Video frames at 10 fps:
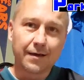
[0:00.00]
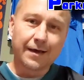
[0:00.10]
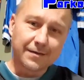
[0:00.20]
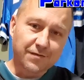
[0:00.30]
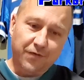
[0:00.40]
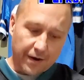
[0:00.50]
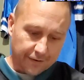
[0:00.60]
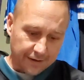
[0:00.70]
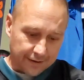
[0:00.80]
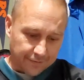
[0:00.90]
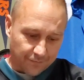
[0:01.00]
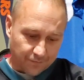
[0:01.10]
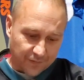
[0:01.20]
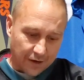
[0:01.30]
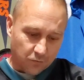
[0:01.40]
it's finally,
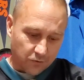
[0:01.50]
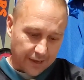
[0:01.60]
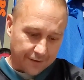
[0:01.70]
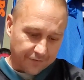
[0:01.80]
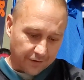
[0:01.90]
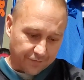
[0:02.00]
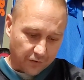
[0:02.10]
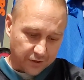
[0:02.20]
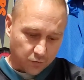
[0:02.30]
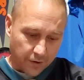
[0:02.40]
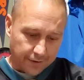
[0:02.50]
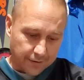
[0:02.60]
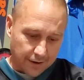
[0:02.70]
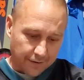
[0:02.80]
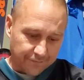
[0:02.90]
they will get their first win
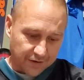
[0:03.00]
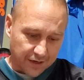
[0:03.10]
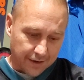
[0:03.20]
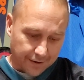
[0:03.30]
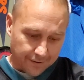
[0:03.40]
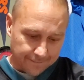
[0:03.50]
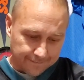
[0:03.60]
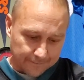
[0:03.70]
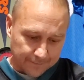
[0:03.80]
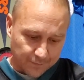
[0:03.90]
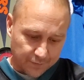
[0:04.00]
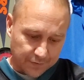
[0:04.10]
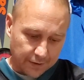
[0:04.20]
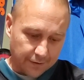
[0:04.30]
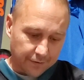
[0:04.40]
of the year.
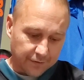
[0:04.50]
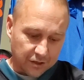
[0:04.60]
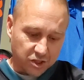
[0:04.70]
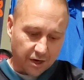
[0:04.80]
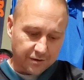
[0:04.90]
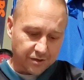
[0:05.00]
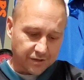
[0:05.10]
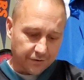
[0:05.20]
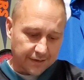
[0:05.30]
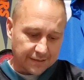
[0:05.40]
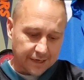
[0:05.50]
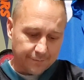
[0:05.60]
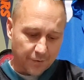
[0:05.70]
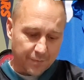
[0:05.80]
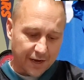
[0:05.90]
The Chargers are in
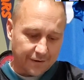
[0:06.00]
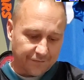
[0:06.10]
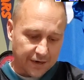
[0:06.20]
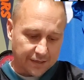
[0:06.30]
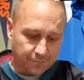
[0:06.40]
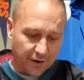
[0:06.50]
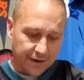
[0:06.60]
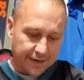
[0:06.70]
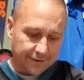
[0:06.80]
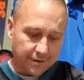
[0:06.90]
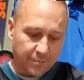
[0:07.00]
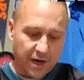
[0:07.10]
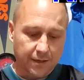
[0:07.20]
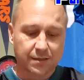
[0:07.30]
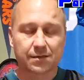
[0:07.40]
Tampa Bay to face Brady and the
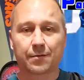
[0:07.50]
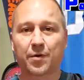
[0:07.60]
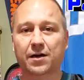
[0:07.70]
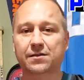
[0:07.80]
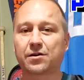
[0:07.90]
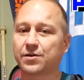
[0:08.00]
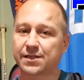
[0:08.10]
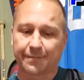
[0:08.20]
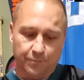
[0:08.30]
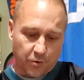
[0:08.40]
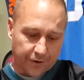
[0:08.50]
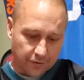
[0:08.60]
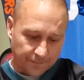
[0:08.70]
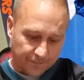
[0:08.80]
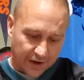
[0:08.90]
Bucks. The Bucks are 7-point
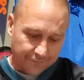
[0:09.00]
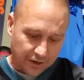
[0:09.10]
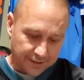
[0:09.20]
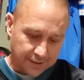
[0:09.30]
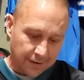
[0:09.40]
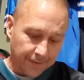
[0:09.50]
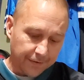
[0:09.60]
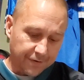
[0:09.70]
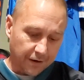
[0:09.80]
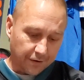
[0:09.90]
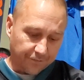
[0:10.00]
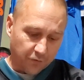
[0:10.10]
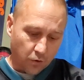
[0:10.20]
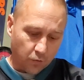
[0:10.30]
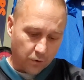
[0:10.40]
home favorites. They're
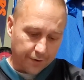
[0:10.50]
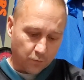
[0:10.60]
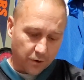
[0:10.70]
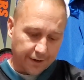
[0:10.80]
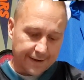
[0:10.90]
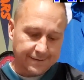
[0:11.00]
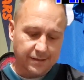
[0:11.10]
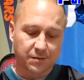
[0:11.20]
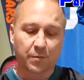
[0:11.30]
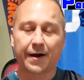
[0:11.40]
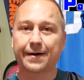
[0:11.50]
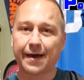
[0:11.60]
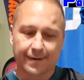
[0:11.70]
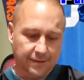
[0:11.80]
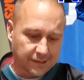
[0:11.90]
4-1-1 against the spread
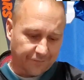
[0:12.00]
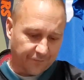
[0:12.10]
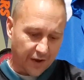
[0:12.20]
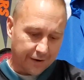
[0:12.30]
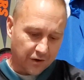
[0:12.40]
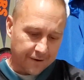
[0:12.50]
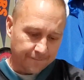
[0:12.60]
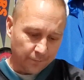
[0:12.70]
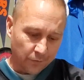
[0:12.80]
as a favorite.